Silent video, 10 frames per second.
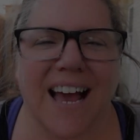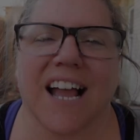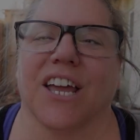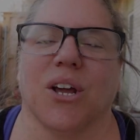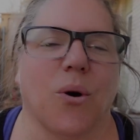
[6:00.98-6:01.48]

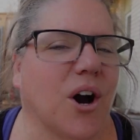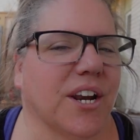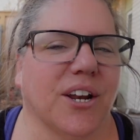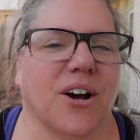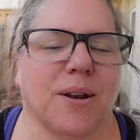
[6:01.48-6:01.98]
I could go
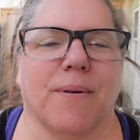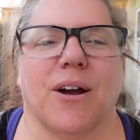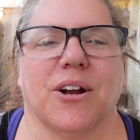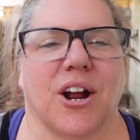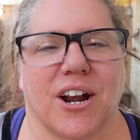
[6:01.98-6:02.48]
on and on
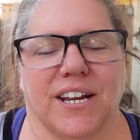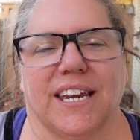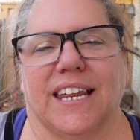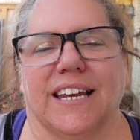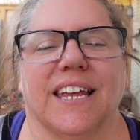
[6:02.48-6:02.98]
about
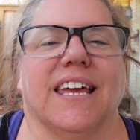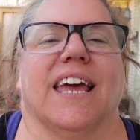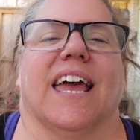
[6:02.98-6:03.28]
gardening.